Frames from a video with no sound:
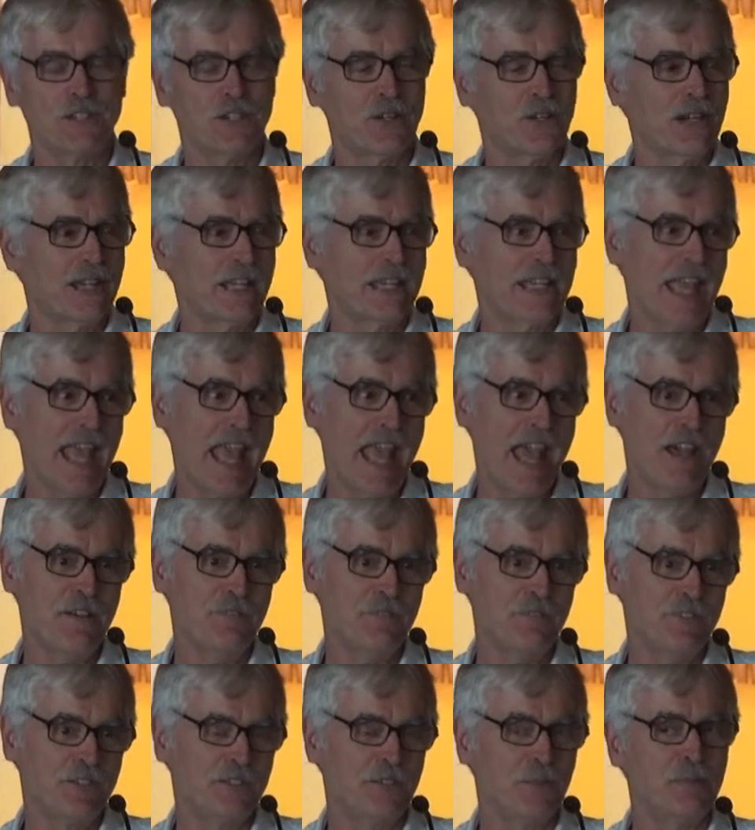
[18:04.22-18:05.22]
during,
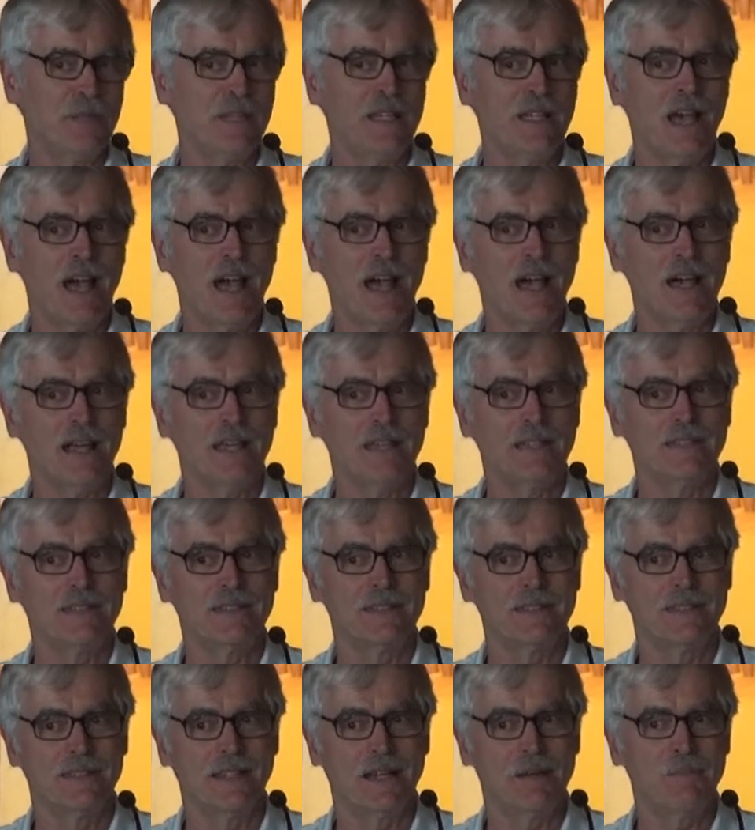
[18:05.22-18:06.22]
after,
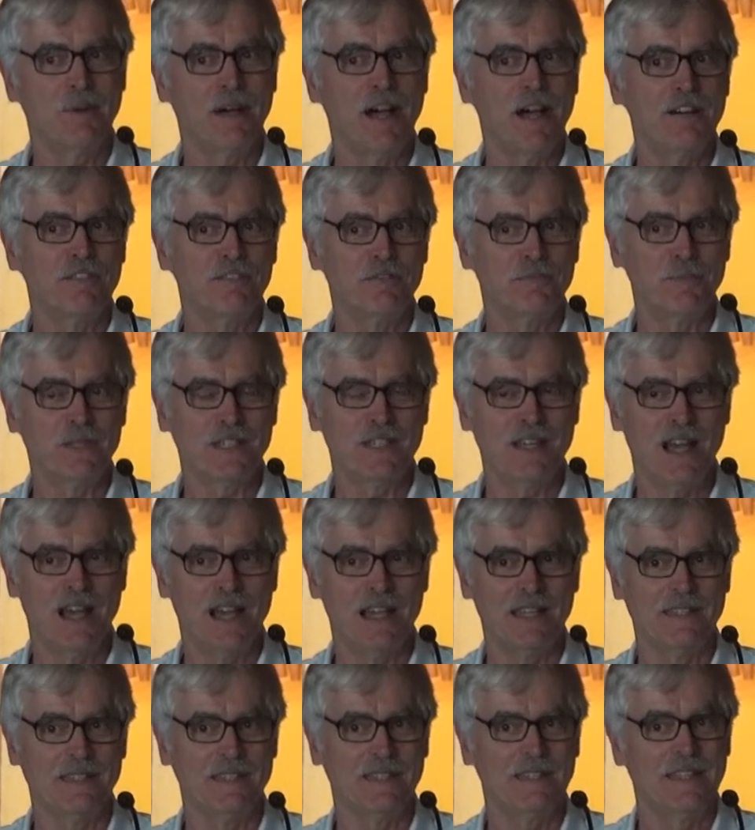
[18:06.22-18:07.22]
beyond, above,
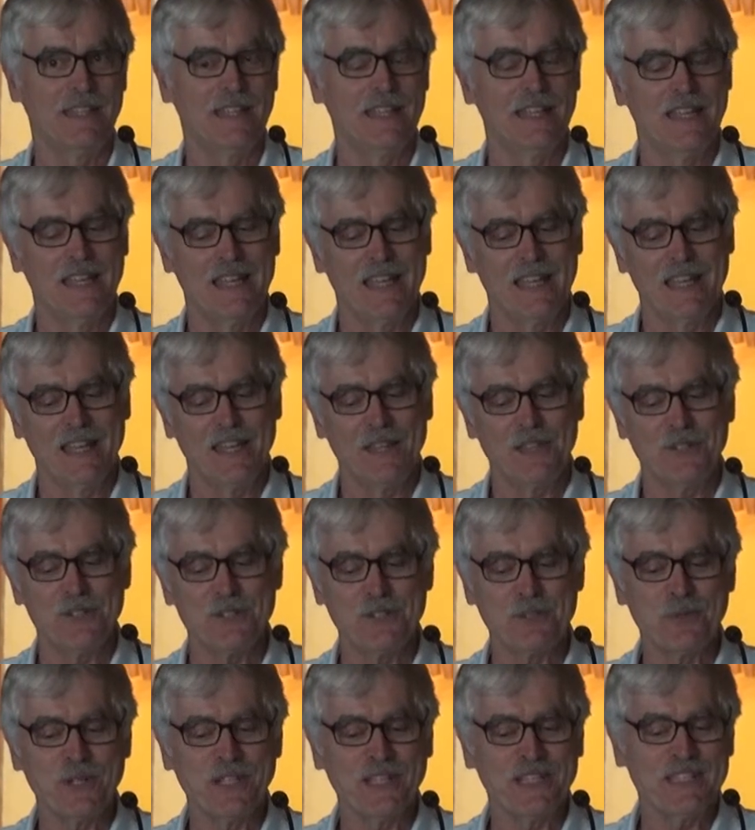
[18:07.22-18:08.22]
beyond.
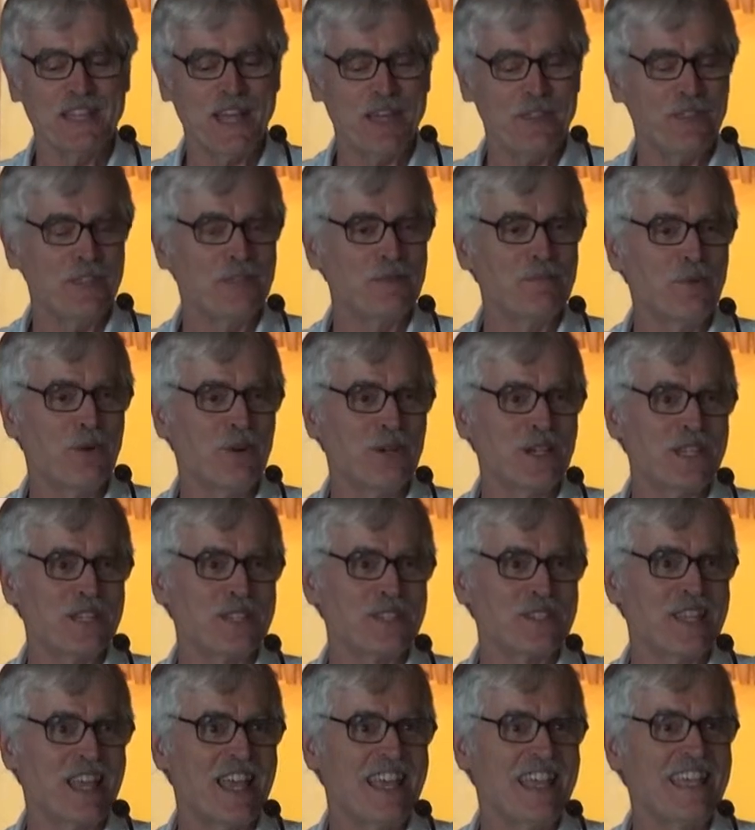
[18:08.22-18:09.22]
There's really nothing more to
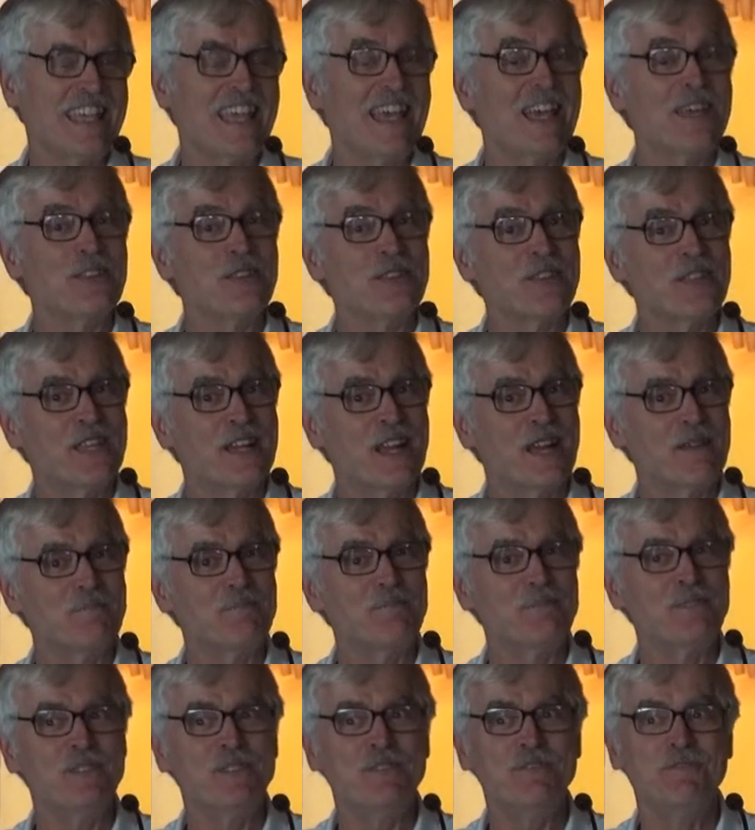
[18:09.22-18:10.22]
say other than
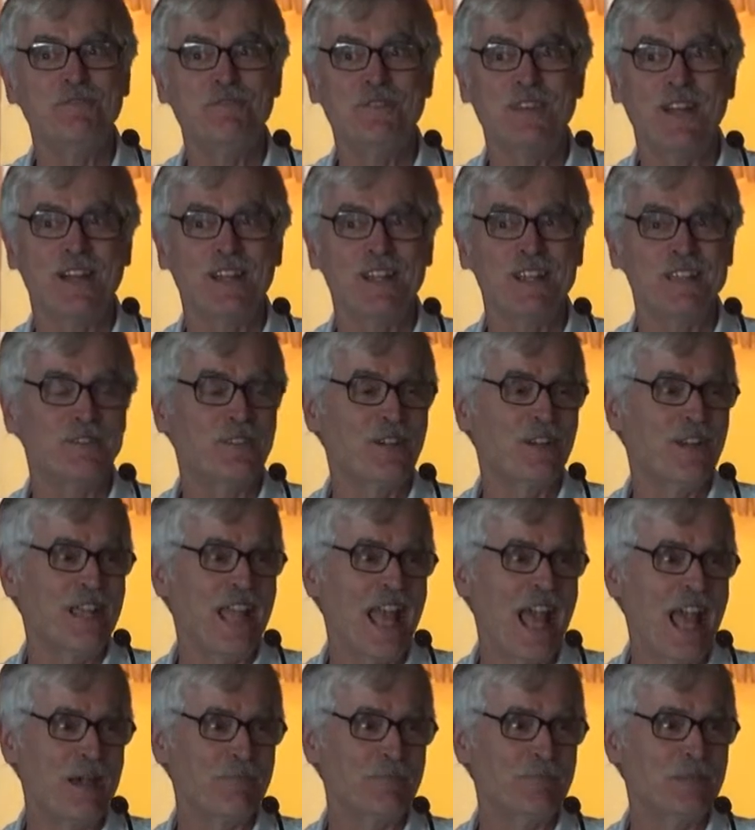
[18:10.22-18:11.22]
I'm very,
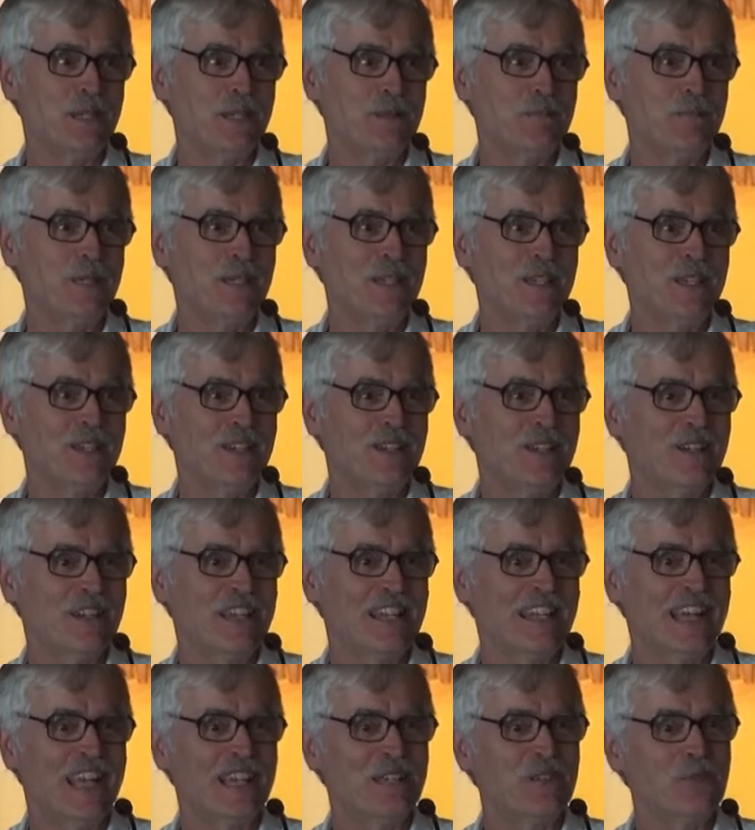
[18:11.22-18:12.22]
very happy to be
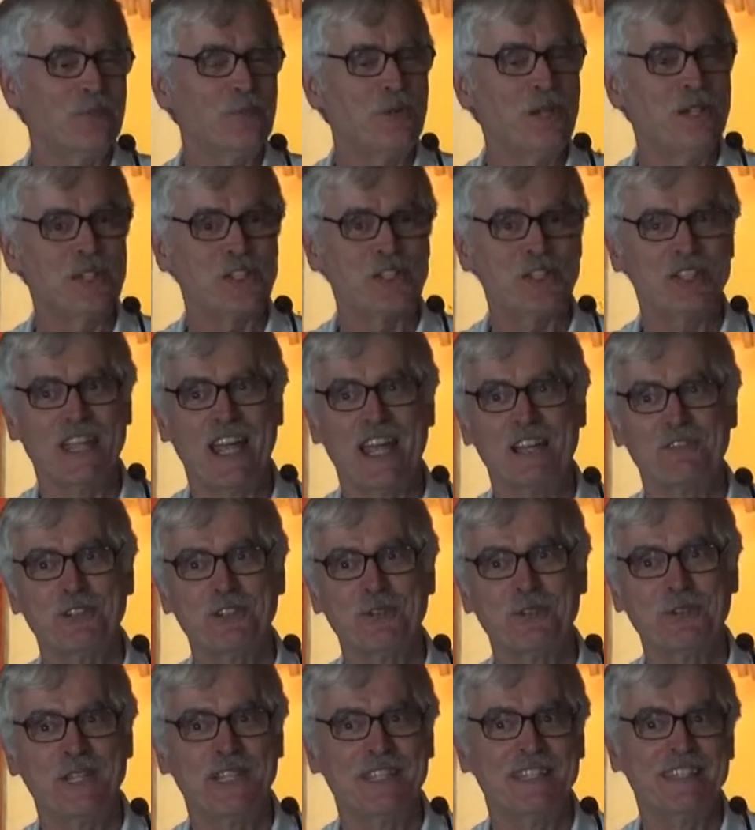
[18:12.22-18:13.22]
here, and I wish
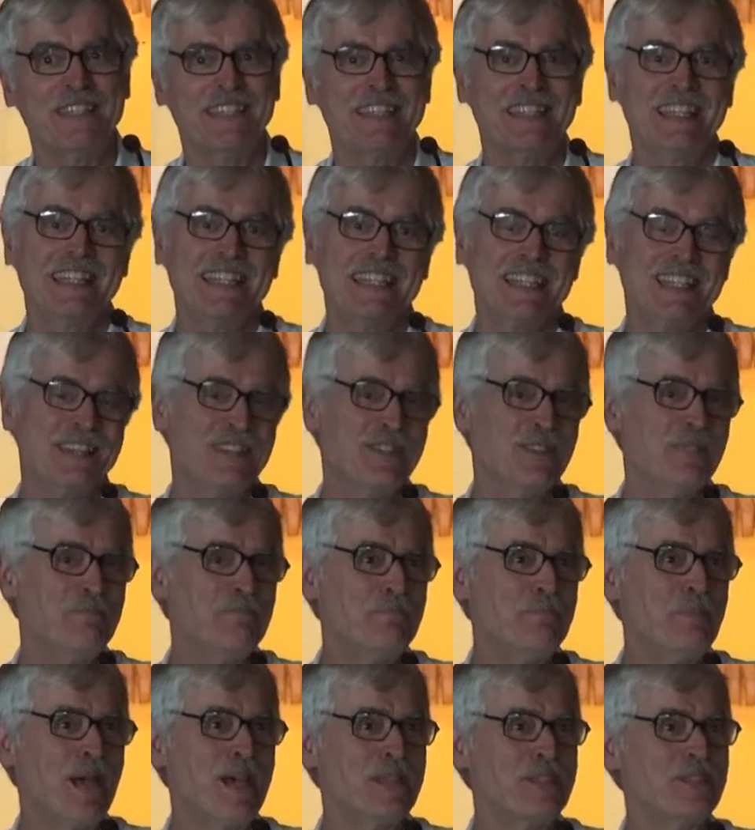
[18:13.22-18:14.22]
everyone
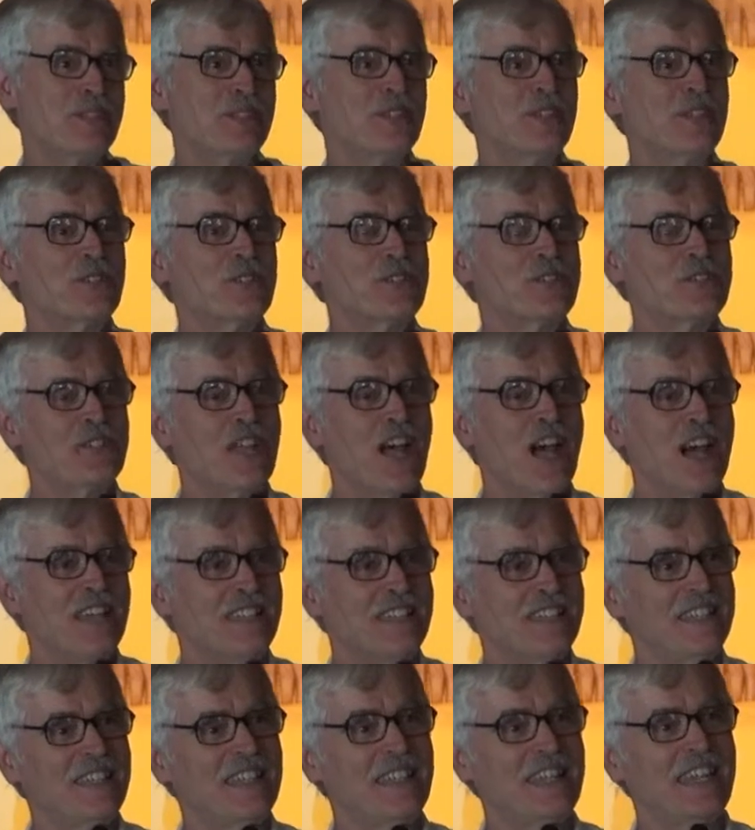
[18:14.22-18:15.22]
the best in their
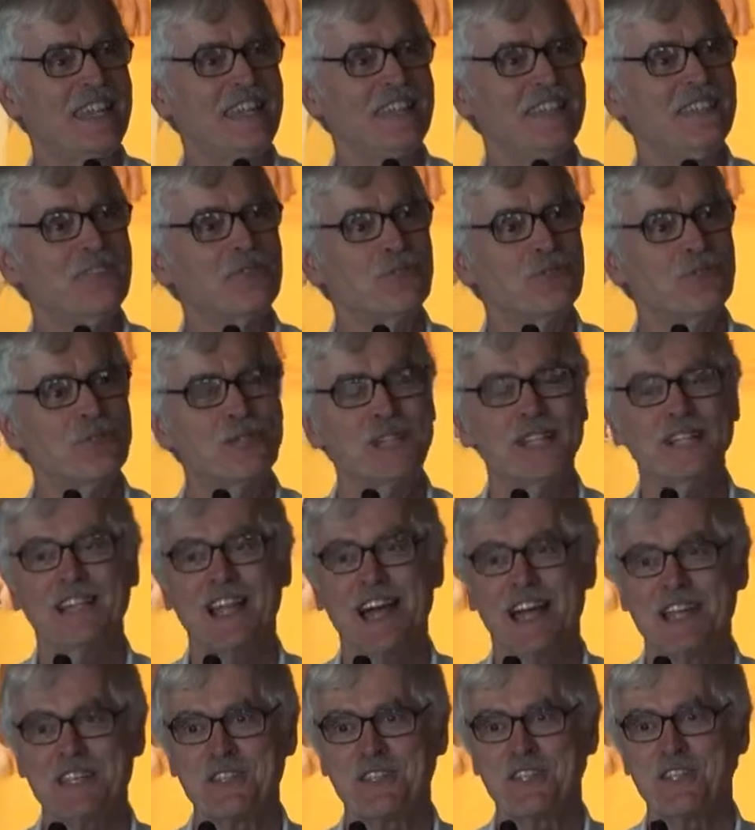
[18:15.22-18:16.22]
sadhana and
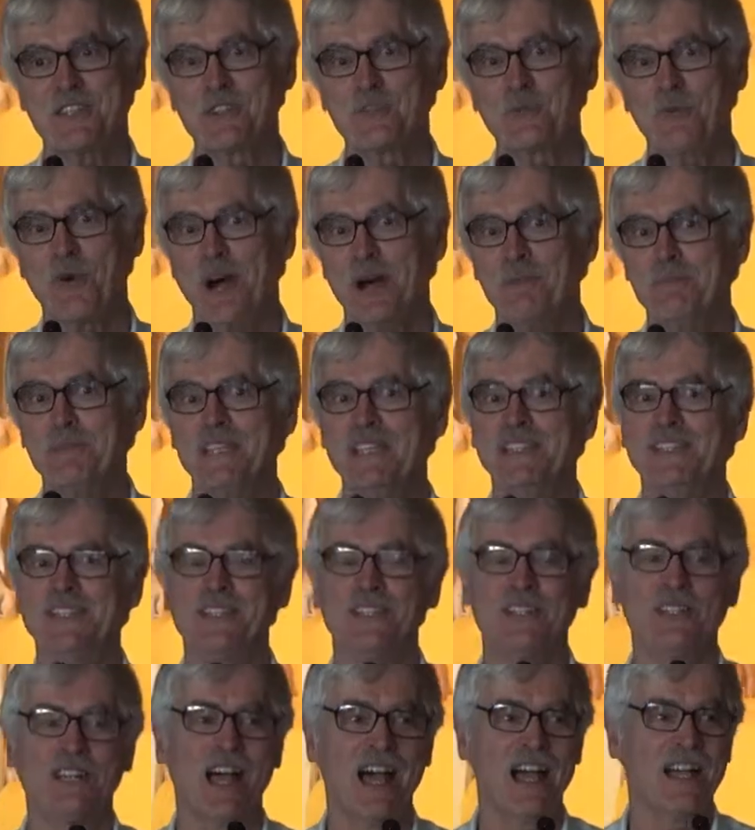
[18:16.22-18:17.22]
realizing Swami in
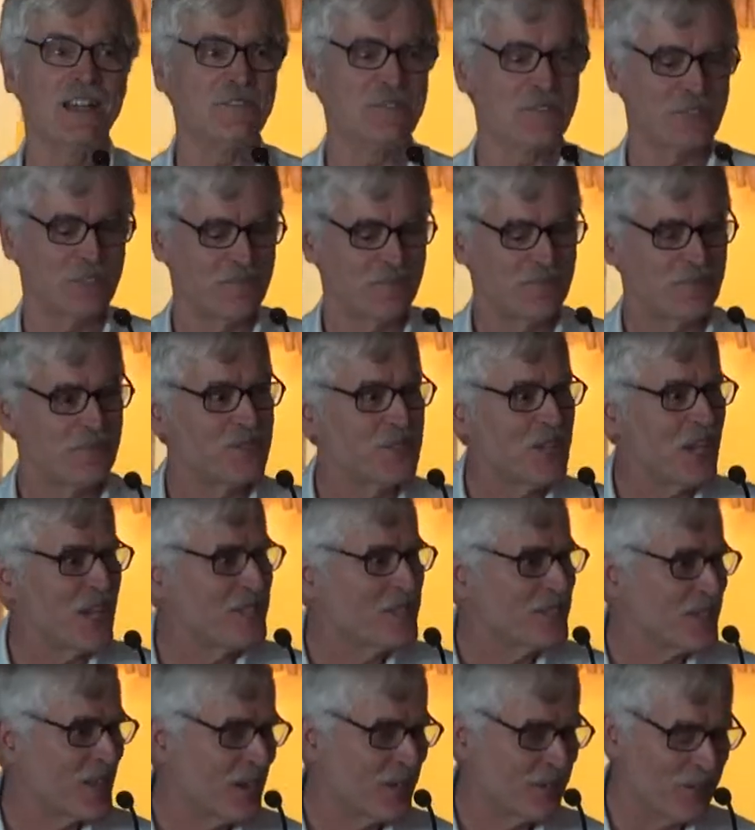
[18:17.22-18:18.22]
their lives. Jai
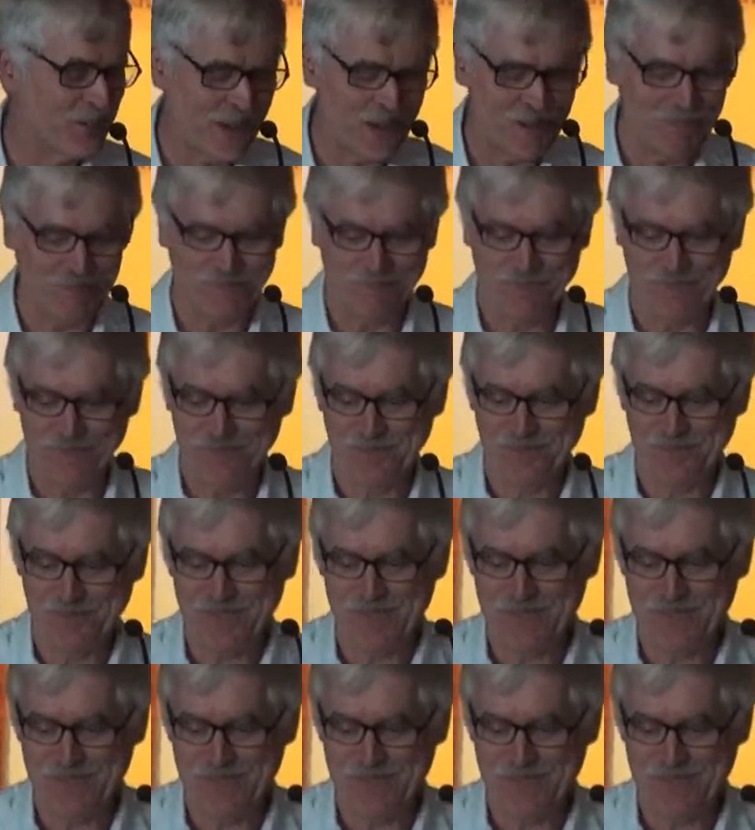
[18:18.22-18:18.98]
Sai Ram.